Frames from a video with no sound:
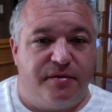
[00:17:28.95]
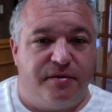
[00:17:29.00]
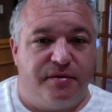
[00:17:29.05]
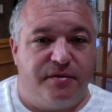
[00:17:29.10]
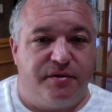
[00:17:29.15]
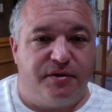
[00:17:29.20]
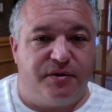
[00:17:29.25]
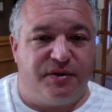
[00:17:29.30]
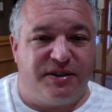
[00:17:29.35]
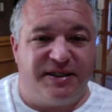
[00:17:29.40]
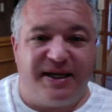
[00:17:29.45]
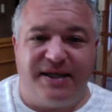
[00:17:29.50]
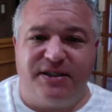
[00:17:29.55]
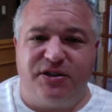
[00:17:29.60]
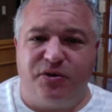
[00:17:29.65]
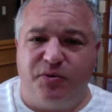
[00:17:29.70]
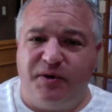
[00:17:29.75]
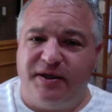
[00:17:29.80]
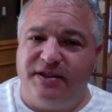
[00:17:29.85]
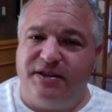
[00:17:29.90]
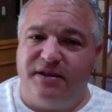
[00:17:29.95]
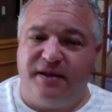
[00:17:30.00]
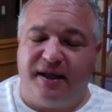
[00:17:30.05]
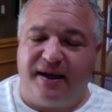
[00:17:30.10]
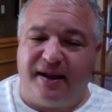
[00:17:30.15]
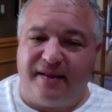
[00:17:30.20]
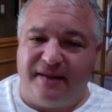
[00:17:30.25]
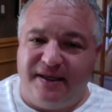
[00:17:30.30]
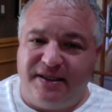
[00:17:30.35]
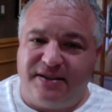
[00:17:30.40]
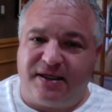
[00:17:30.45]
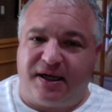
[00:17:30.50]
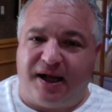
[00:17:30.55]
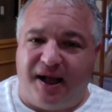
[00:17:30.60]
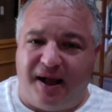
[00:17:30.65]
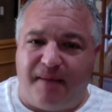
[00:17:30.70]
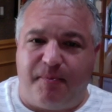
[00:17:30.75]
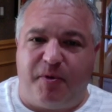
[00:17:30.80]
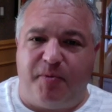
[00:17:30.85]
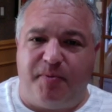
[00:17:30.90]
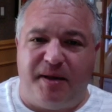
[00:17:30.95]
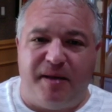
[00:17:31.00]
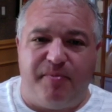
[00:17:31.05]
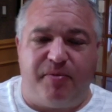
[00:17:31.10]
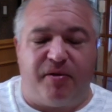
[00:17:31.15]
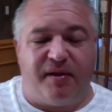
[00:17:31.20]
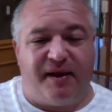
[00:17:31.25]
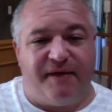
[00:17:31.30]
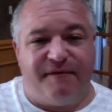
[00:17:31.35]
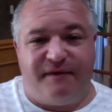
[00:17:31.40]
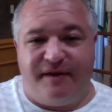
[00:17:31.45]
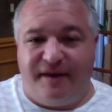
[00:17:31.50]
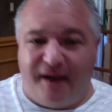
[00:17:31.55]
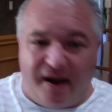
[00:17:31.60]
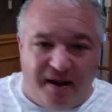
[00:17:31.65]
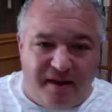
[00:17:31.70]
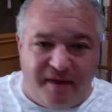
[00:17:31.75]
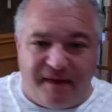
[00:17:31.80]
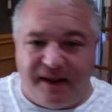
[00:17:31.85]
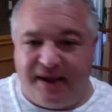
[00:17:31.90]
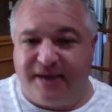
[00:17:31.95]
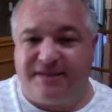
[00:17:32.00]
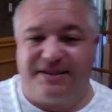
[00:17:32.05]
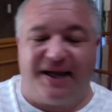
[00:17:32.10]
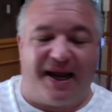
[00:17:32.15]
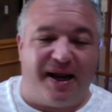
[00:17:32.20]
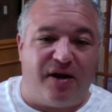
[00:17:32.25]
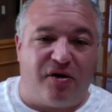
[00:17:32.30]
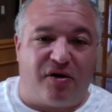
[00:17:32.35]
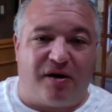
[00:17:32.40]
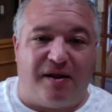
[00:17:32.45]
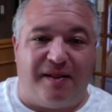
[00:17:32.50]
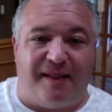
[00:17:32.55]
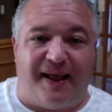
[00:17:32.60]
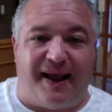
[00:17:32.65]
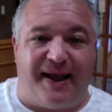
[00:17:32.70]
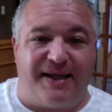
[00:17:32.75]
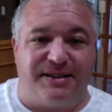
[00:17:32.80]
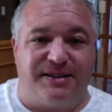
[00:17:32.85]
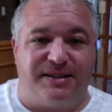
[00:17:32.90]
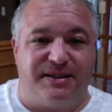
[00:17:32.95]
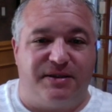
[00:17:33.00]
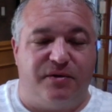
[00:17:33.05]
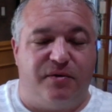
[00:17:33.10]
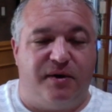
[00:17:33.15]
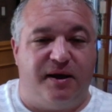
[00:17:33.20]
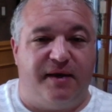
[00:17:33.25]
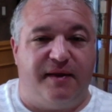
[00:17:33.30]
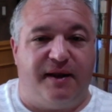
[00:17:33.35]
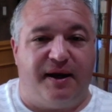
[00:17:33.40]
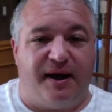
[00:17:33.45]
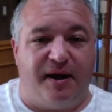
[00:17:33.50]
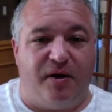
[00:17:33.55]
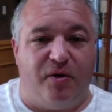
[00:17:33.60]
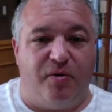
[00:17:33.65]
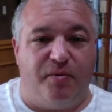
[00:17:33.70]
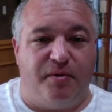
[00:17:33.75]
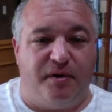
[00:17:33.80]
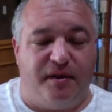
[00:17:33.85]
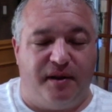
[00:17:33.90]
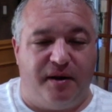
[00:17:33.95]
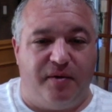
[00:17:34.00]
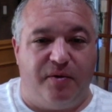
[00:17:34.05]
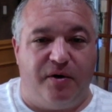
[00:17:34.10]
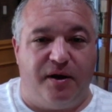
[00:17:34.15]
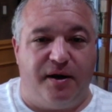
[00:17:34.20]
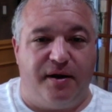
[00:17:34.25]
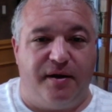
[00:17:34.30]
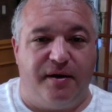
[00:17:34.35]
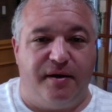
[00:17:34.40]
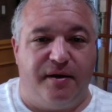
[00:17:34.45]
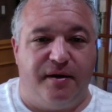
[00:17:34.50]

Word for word: So it stands to reason that at least a couple people have done the entire class the way that I hoped they would.